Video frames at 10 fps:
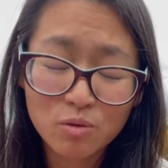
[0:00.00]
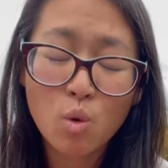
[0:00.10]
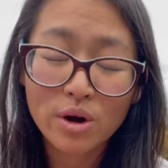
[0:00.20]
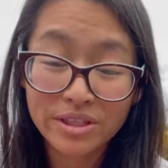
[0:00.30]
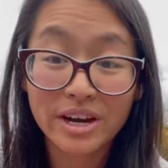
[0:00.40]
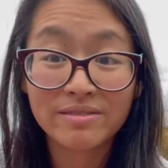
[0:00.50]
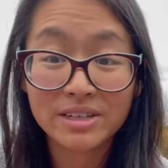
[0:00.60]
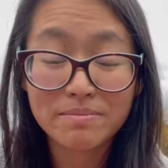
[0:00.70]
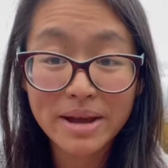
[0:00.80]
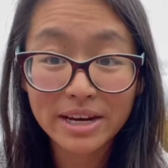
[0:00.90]
worth of
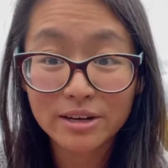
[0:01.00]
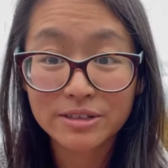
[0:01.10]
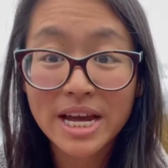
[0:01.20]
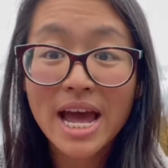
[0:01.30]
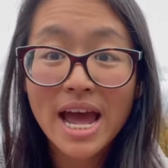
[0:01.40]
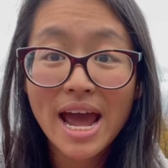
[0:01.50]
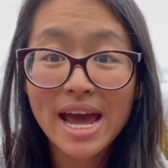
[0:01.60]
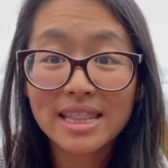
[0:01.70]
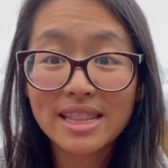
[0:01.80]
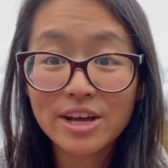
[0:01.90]
tomatoes
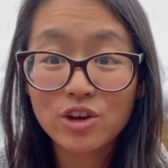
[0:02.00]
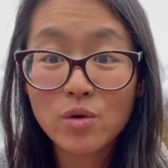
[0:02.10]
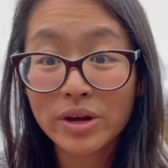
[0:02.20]
and let you know